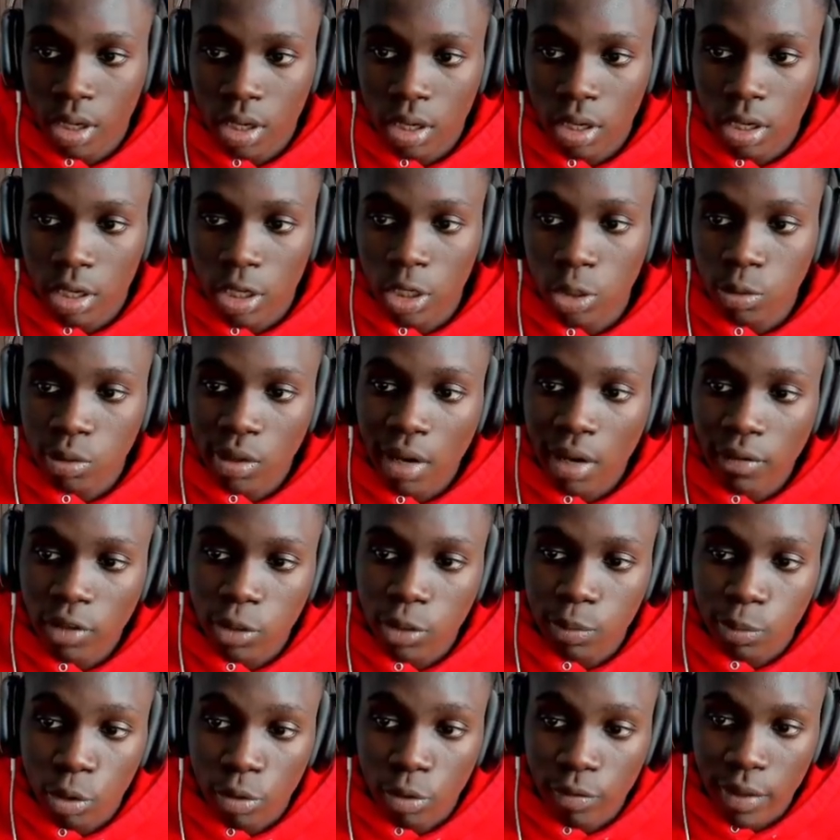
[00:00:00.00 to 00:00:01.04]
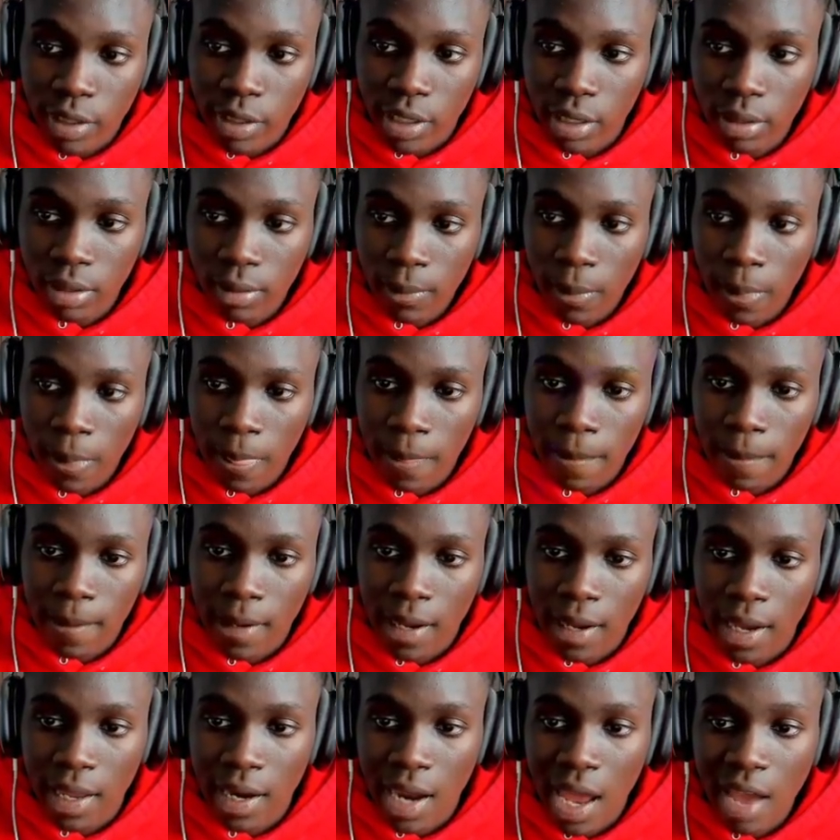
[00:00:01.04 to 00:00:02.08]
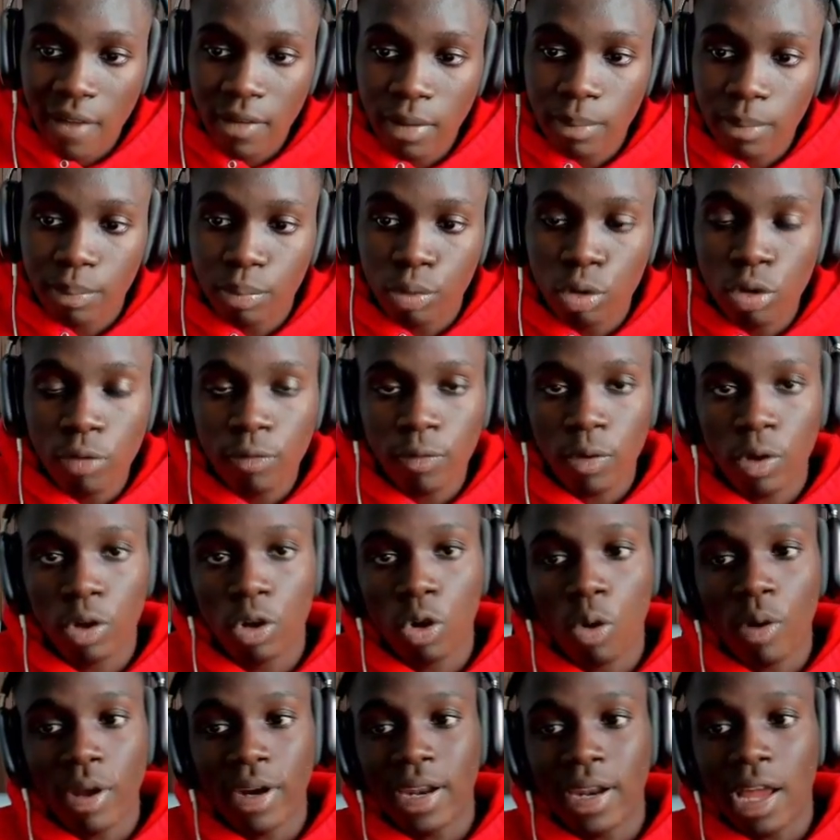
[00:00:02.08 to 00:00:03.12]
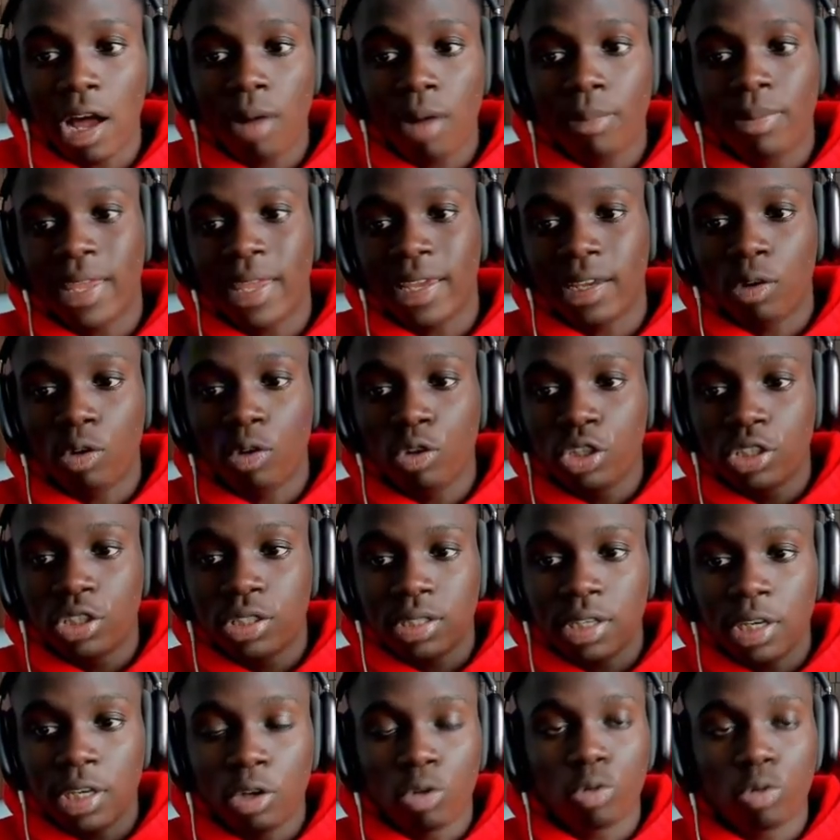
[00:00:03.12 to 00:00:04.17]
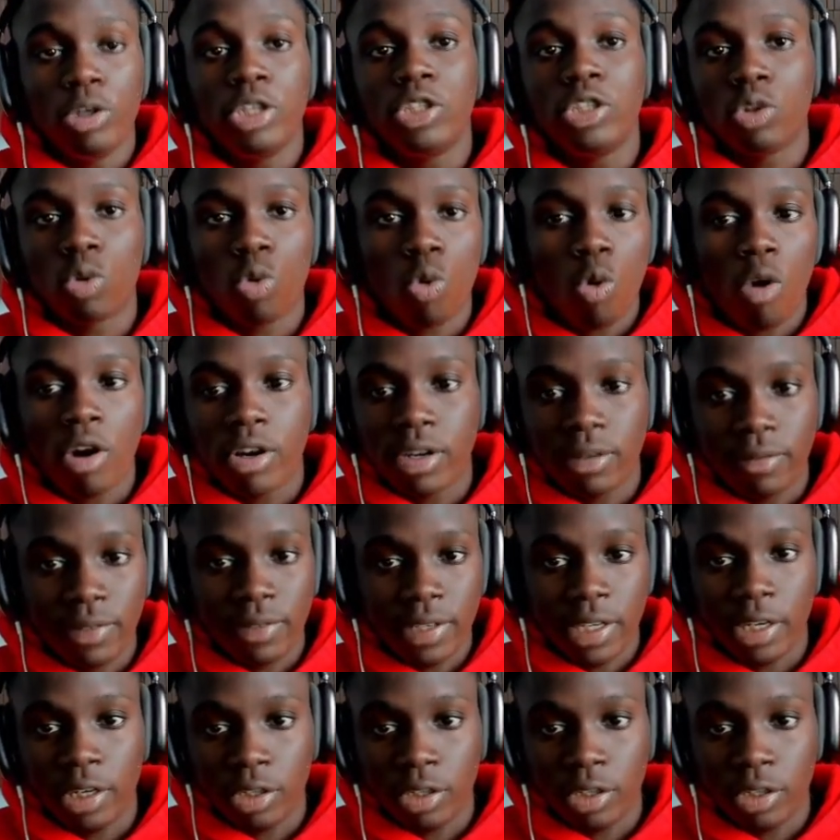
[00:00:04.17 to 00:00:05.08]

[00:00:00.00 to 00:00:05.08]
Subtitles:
you just want to have this proof in here. And having proof will go in and help, like, it'll just increase the quality of lead you're